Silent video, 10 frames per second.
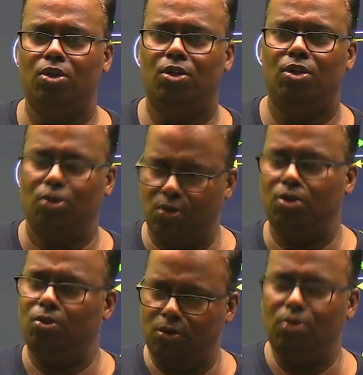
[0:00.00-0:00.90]

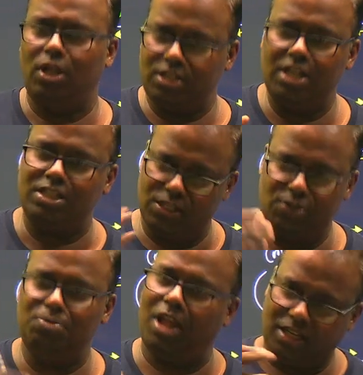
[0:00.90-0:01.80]
No. So listen to me,
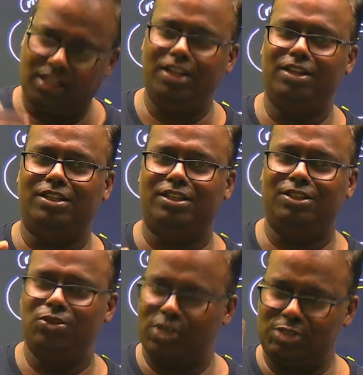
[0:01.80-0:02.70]
I'll clear it. Do
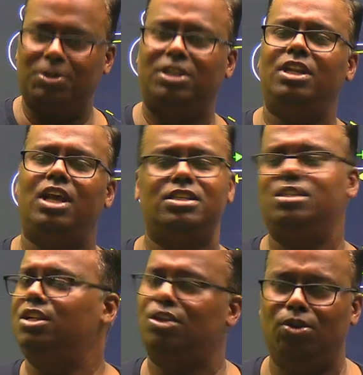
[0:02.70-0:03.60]
you expect any
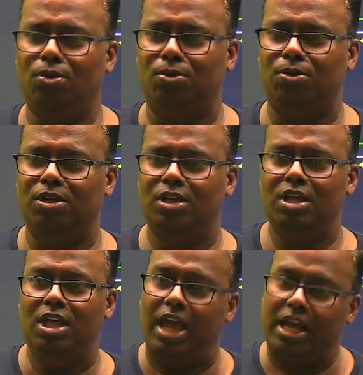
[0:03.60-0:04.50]
accident? No.
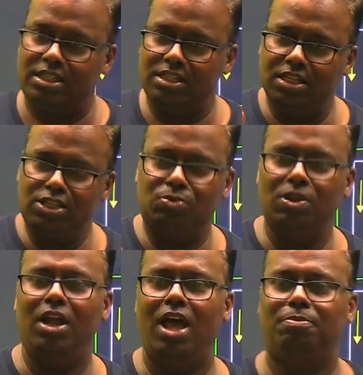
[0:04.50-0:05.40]
Accidents will
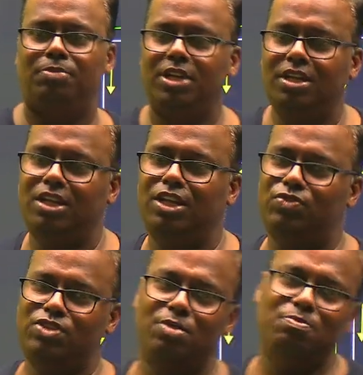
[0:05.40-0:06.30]
happen if
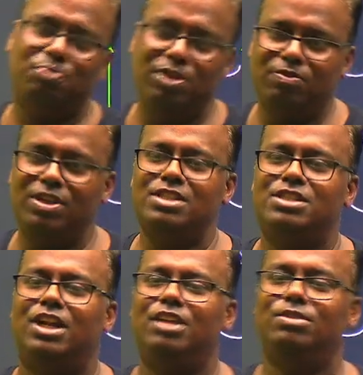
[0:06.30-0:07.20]
some previous
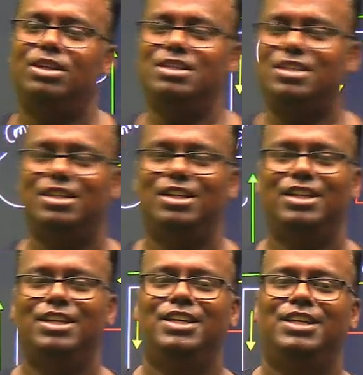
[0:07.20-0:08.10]
drivers
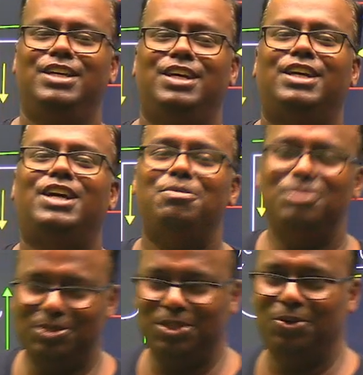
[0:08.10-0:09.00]
come to
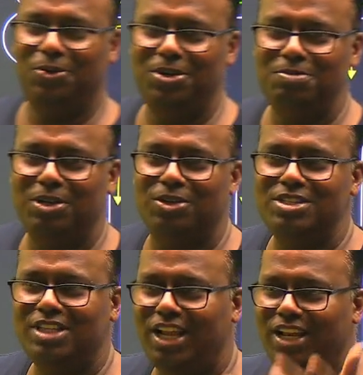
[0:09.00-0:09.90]
the road, because
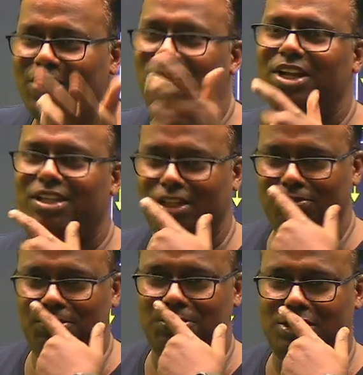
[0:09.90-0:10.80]
they'll now get
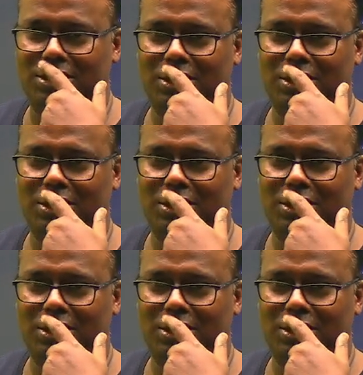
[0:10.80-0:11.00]
confused.